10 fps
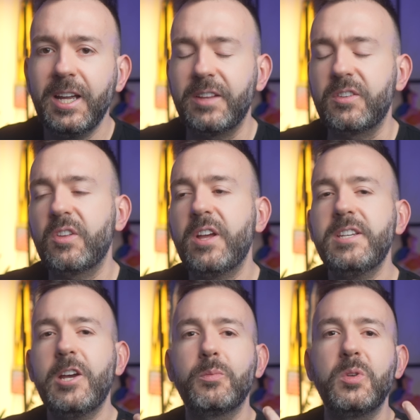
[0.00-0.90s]
It's designed
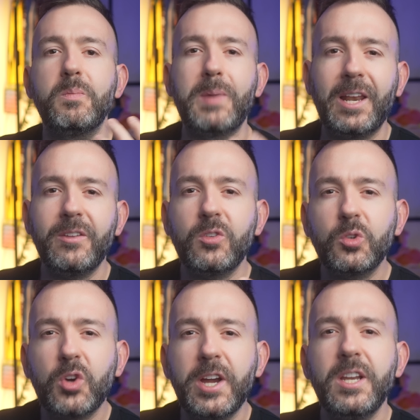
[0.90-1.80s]
to help you balance your
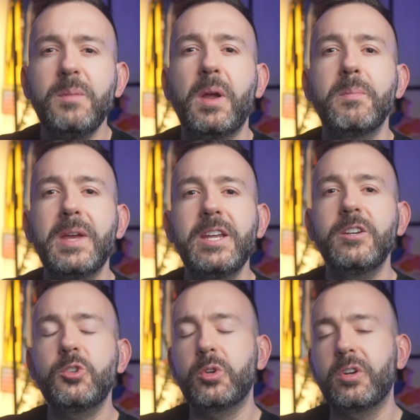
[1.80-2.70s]
training by
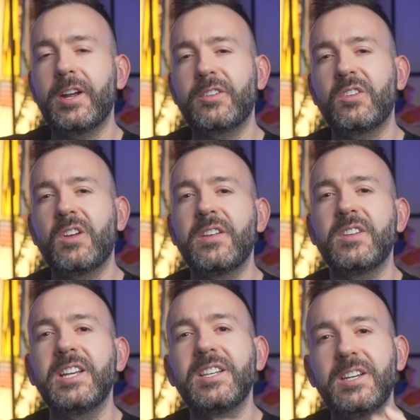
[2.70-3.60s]
making sure you're
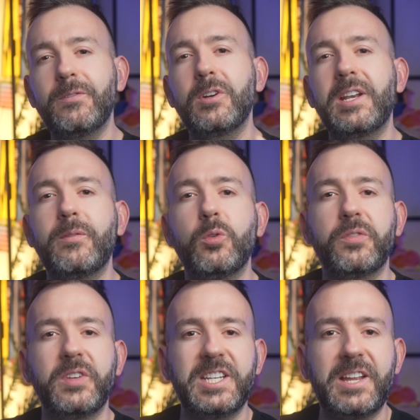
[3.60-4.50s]
exercising at different levels
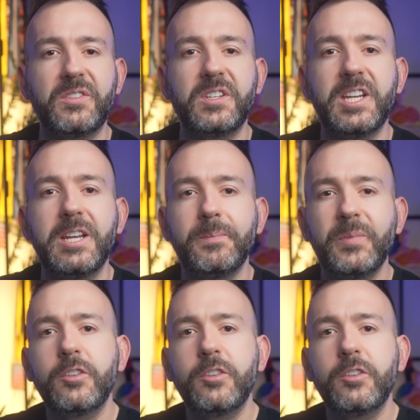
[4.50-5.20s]
of intensity.